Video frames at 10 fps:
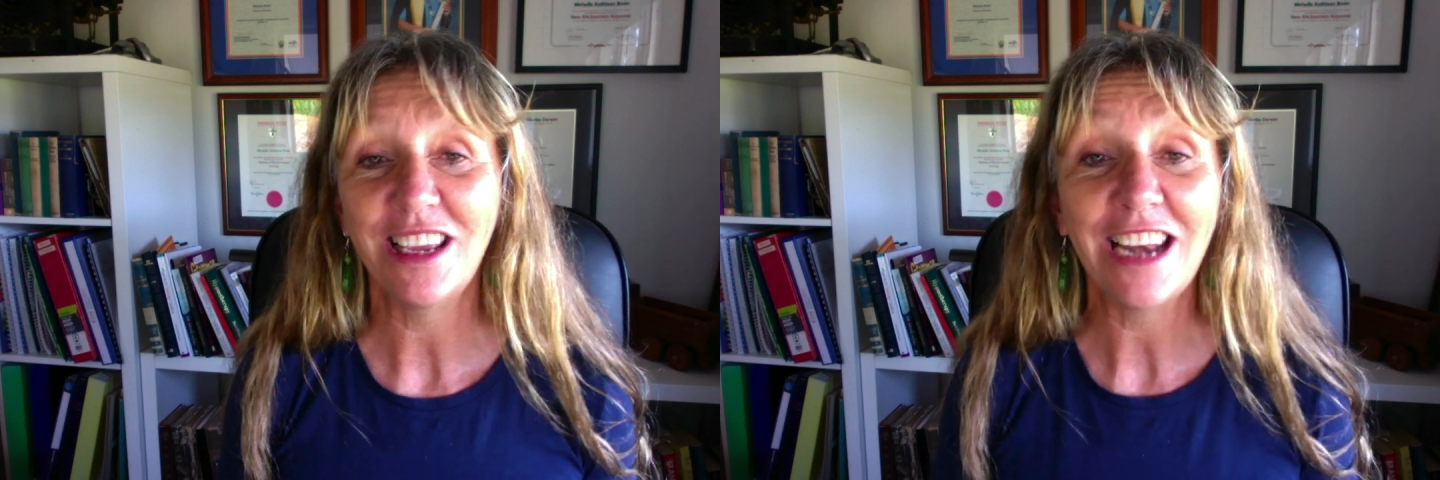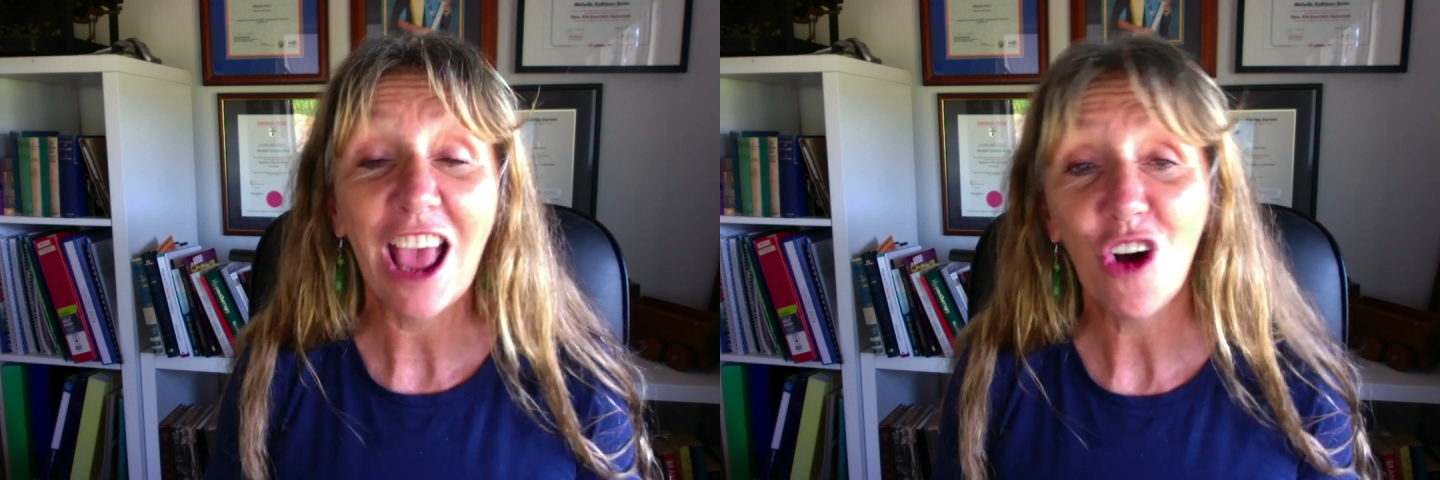
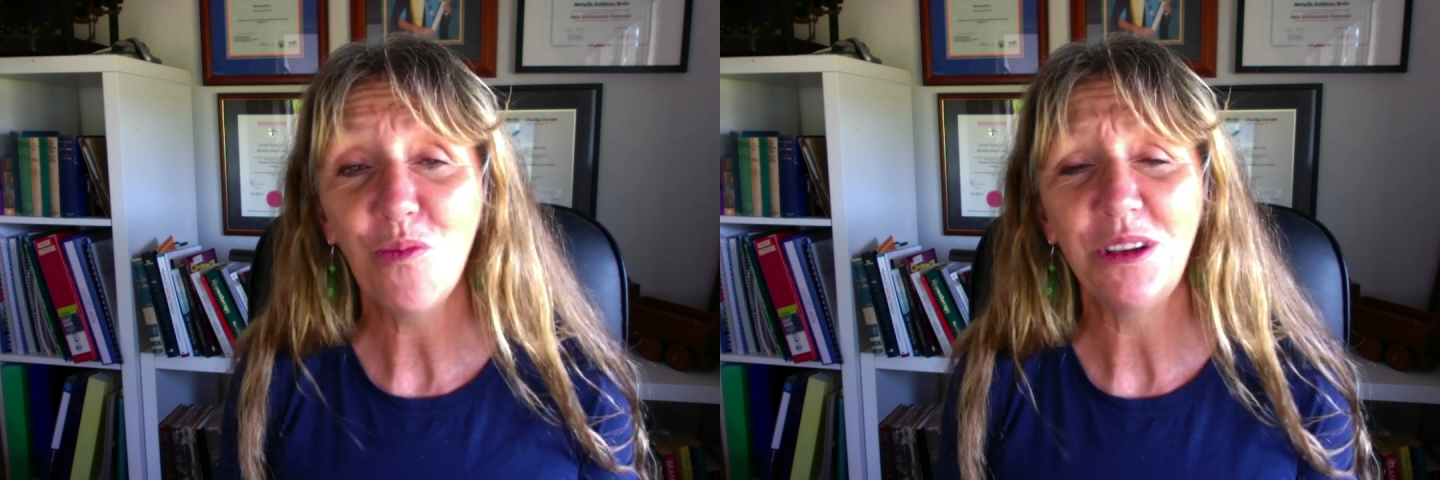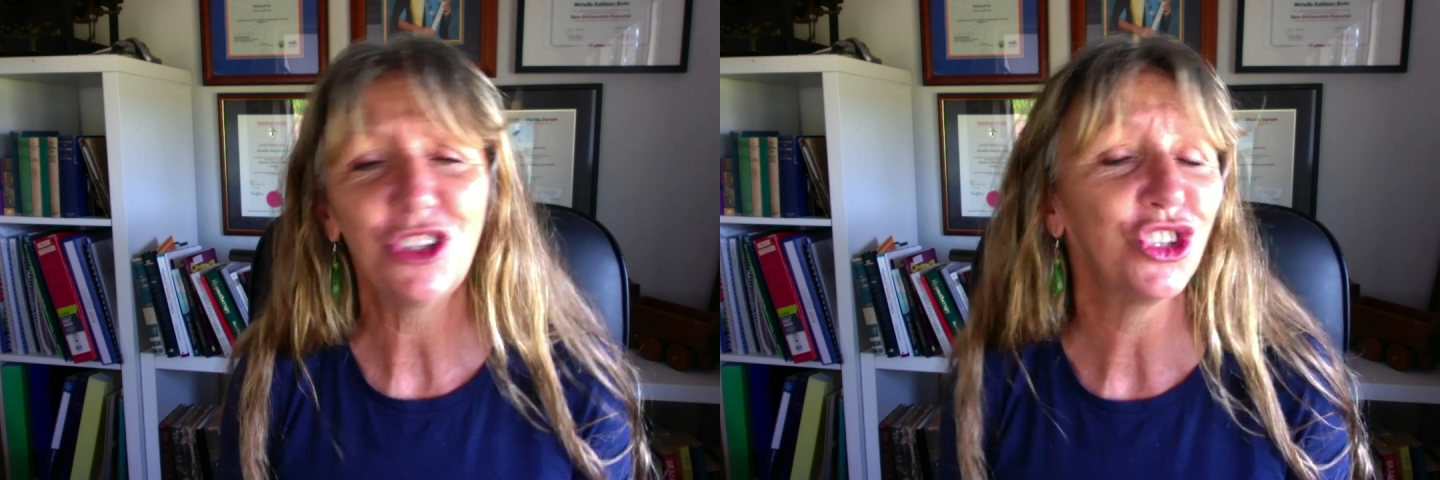can
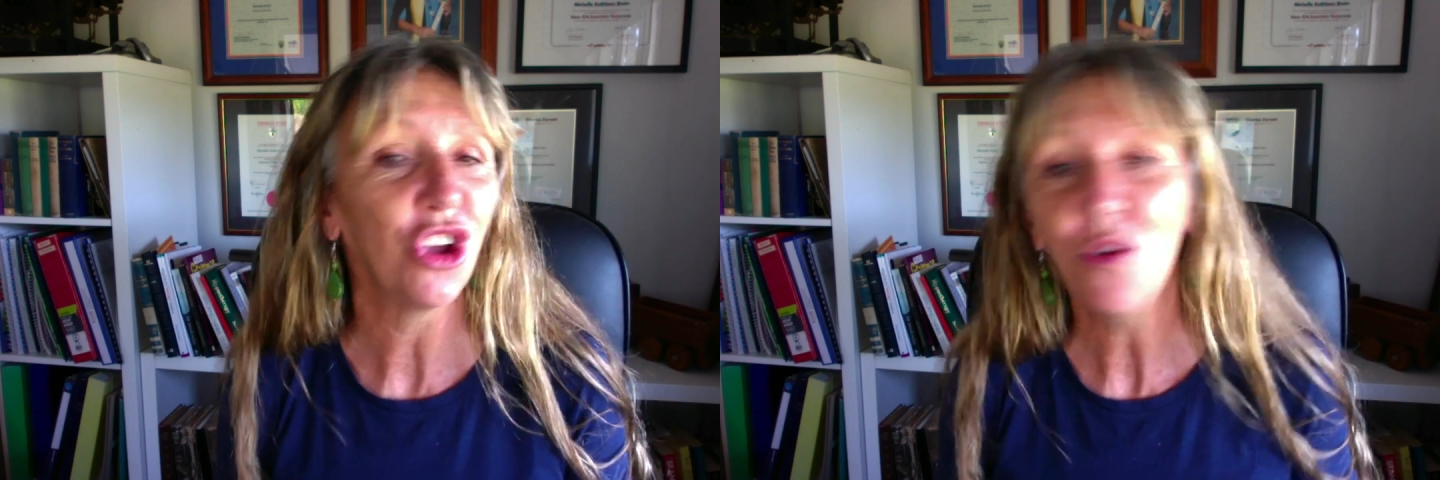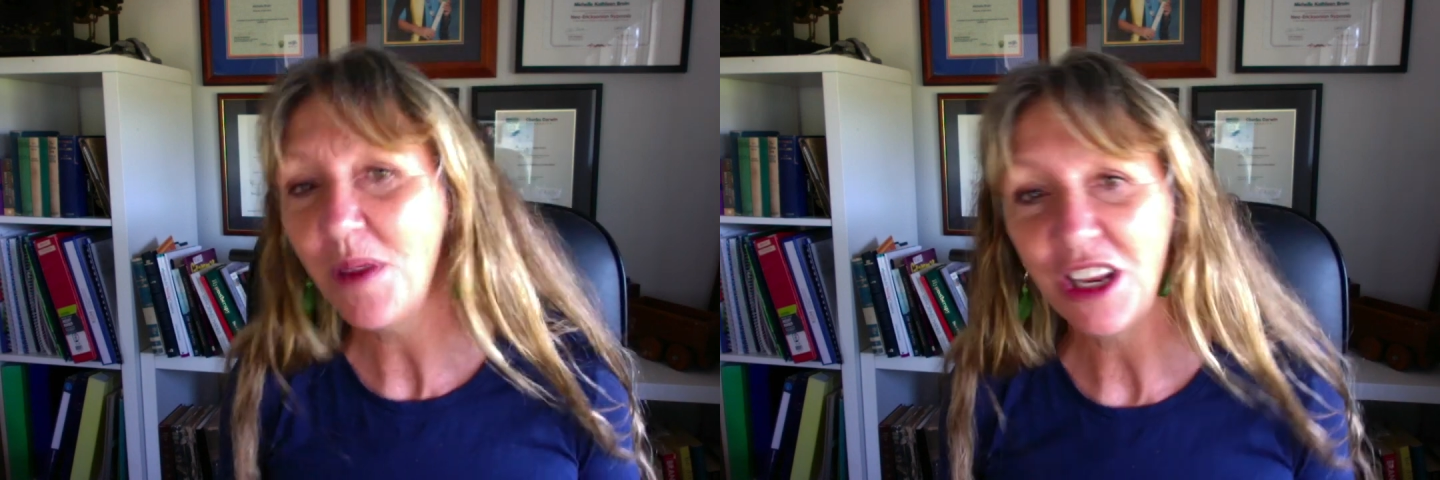help in
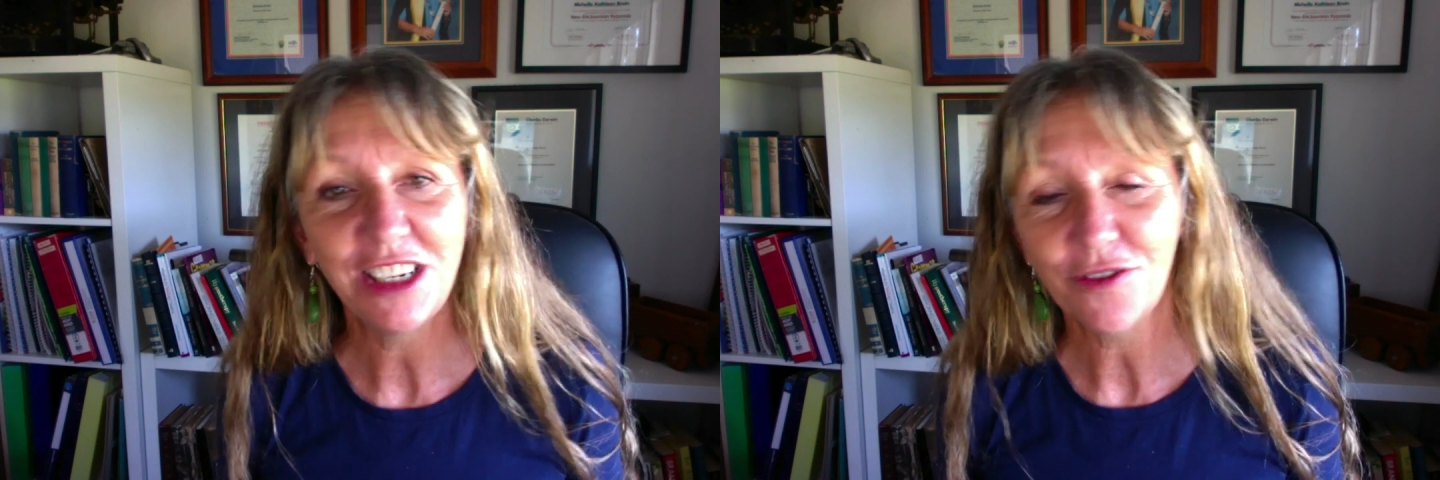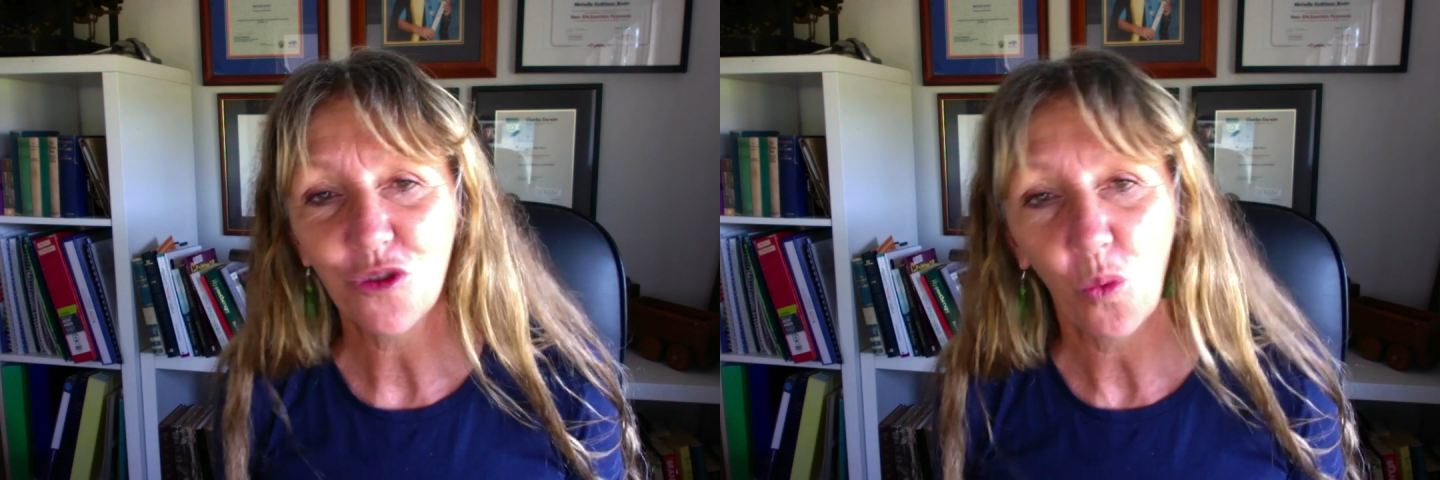so many
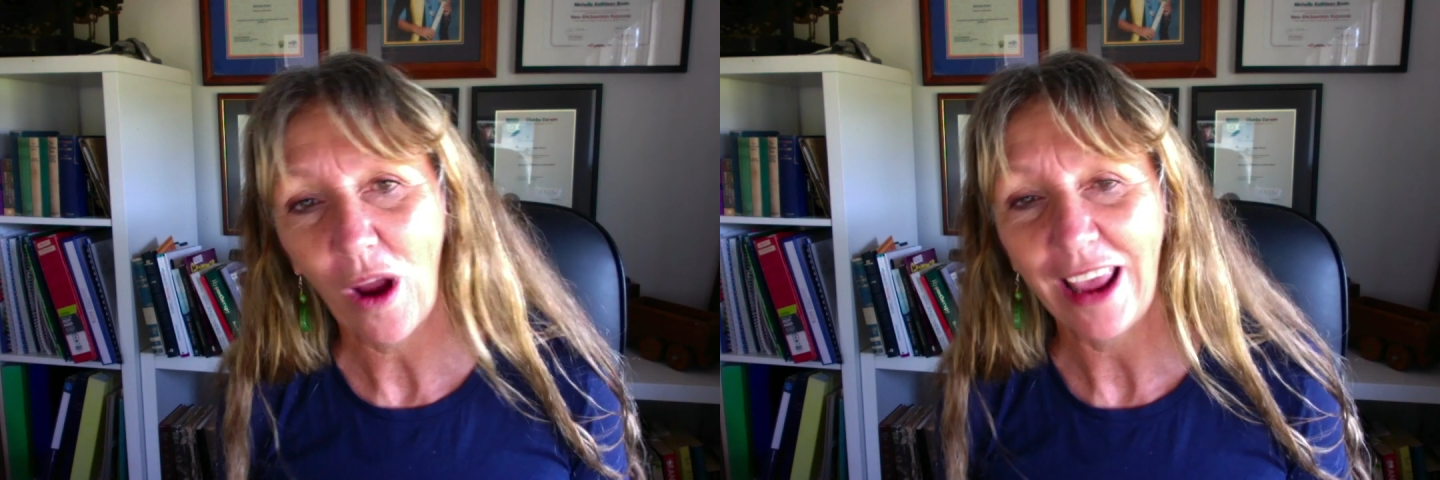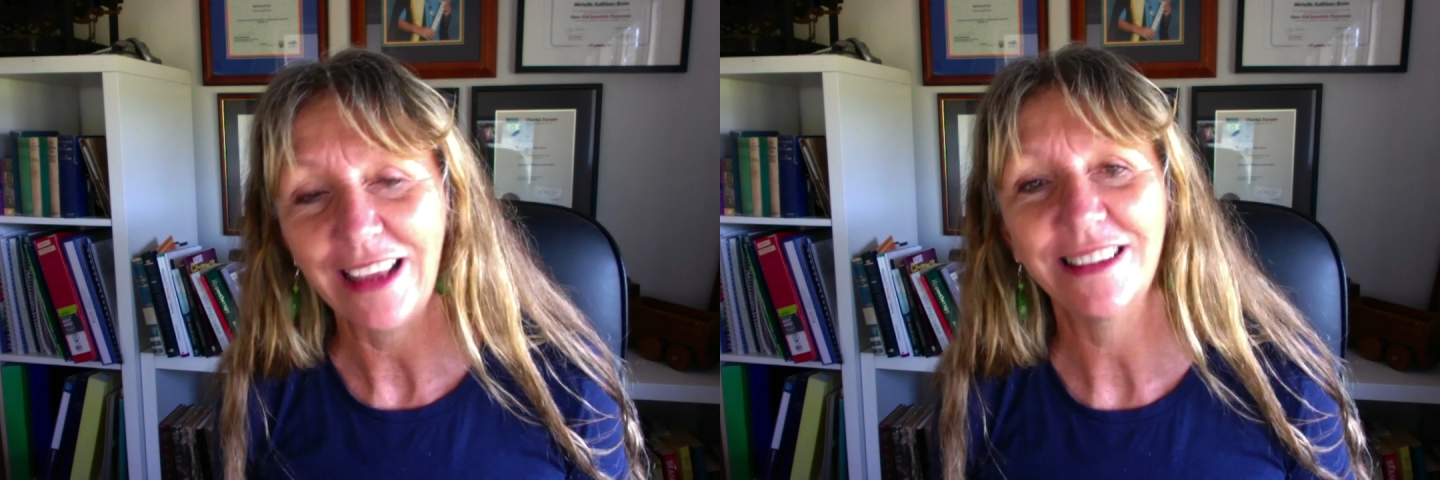different
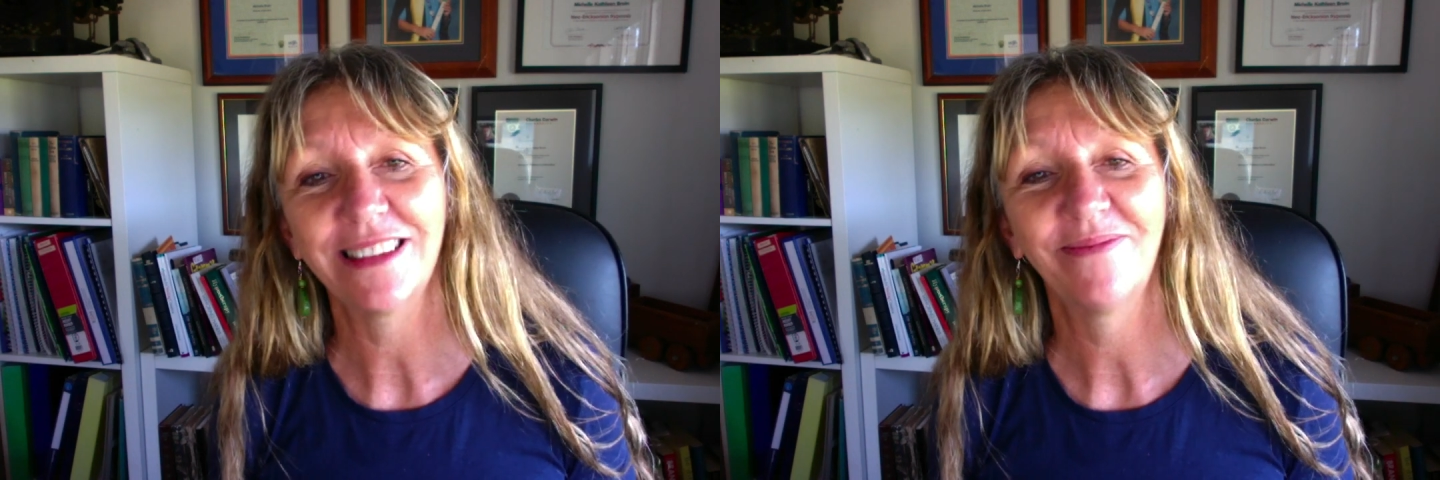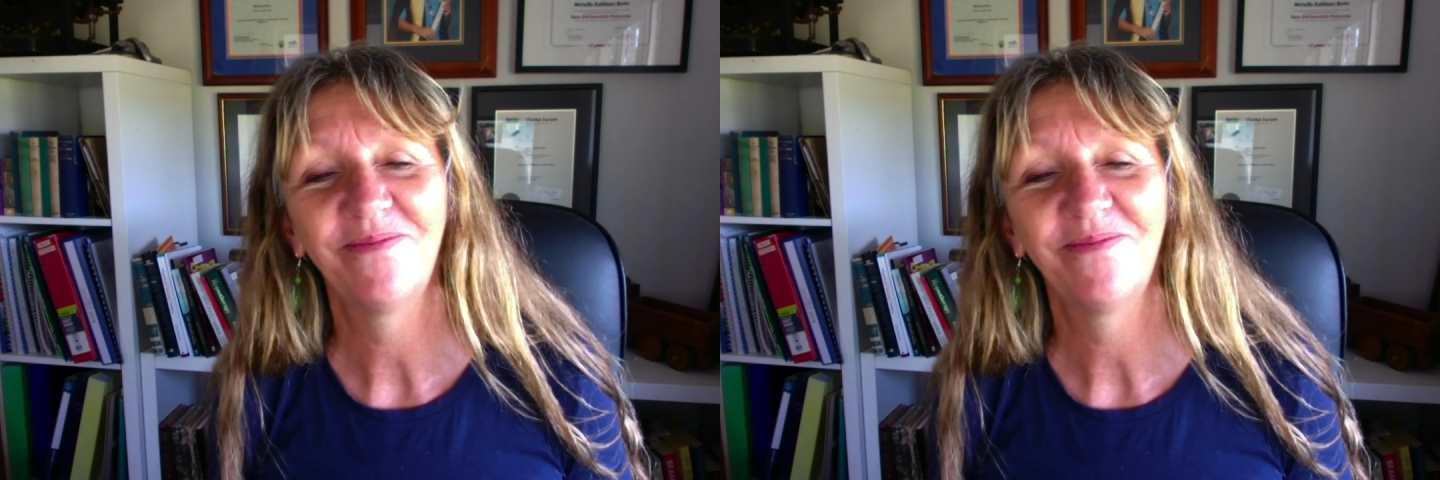ways.